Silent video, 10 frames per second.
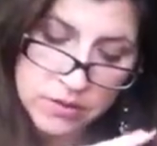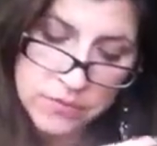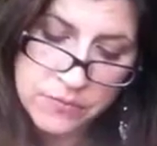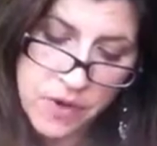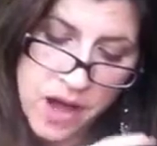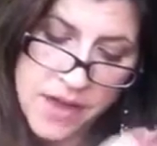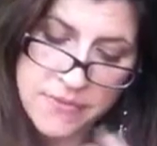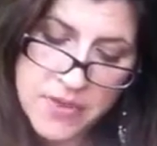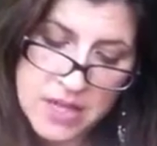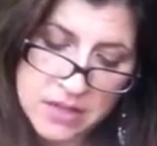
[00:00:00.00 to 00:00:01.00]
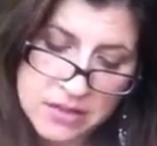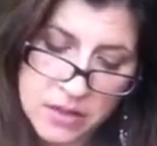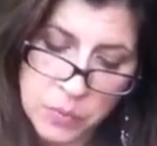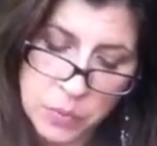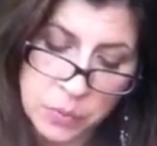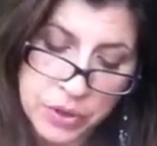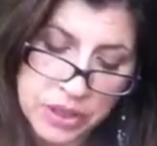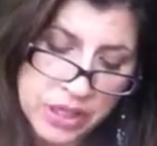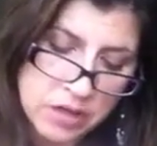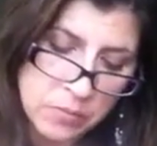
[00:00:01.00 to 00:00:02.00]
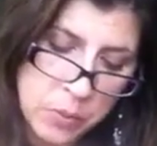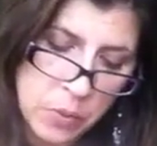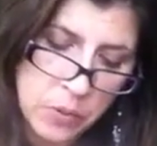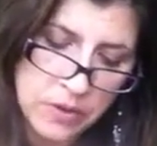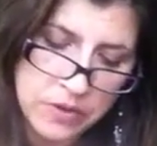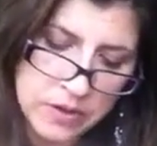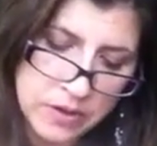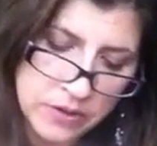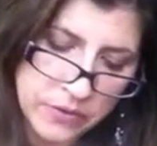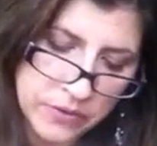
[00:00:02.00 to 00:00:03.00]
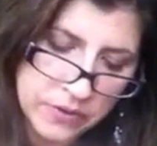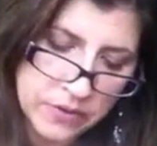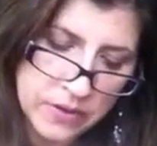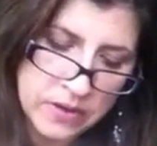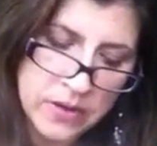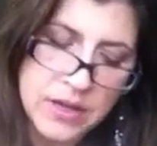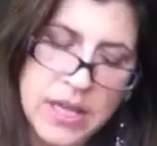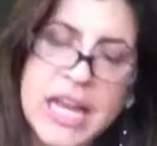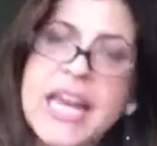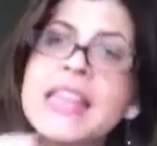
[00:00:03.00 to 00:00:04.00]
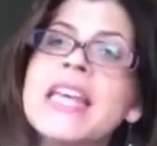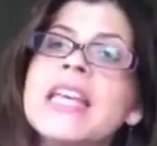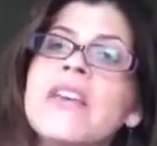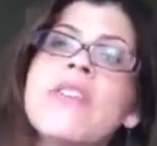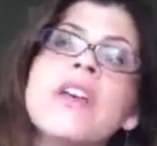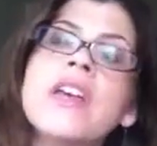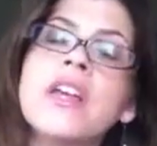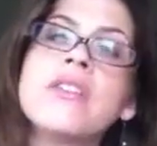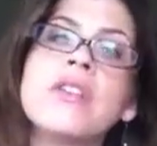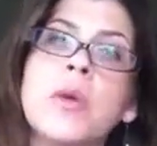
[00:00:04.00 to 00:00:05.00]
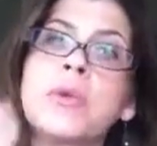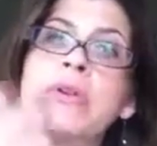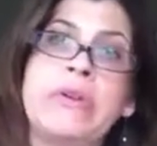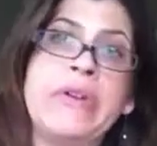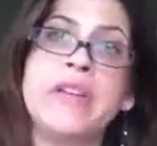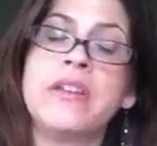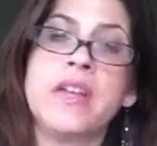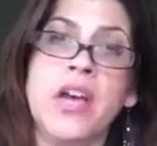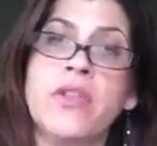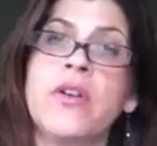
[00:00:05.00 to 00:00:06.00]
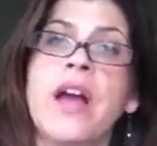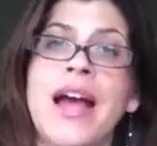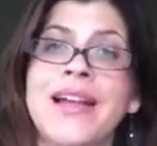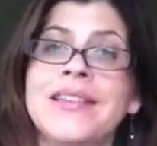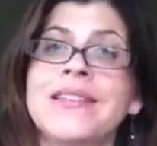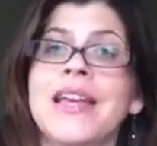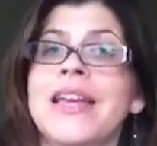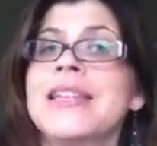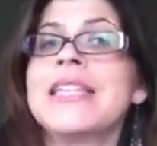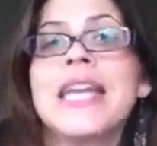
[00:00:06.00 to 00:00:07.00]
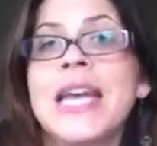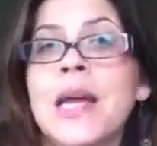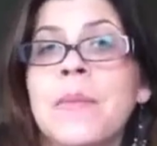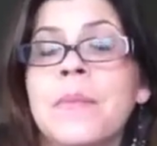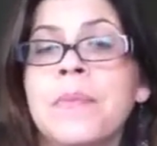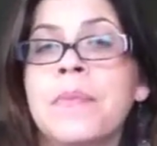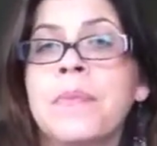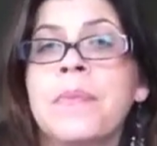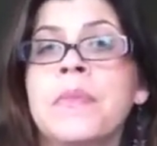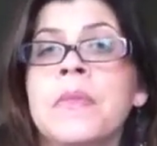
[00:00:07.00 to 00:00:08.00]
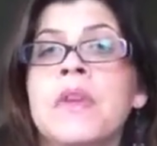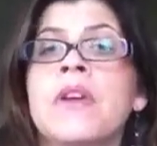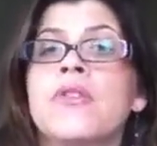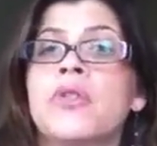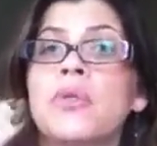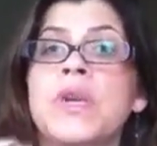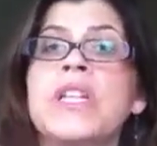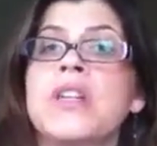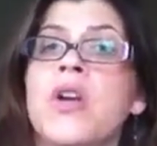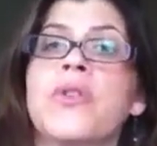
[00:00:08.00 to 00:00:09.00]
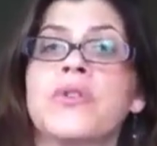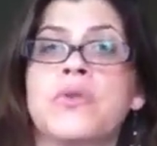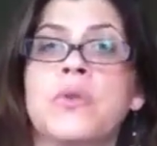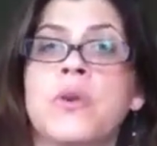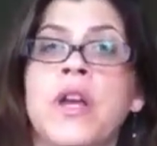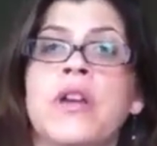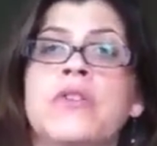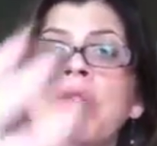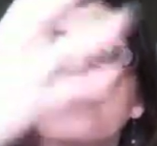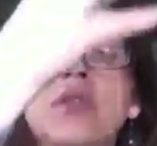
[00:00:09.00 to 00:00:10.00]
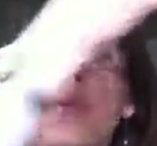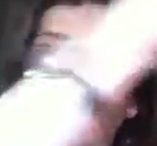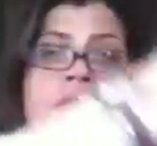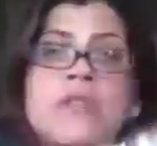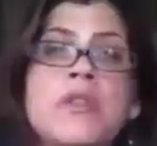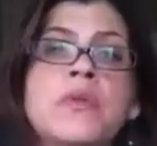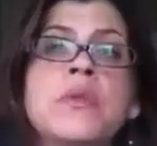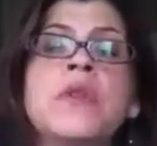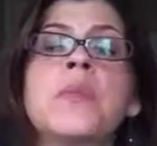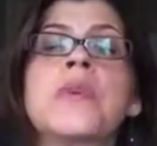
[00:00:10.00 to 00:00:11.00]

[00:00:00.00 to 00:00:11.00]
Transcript: the 5 things that were really important. And then give the kids the opportunity together as a team to retell the story. So someone starts with el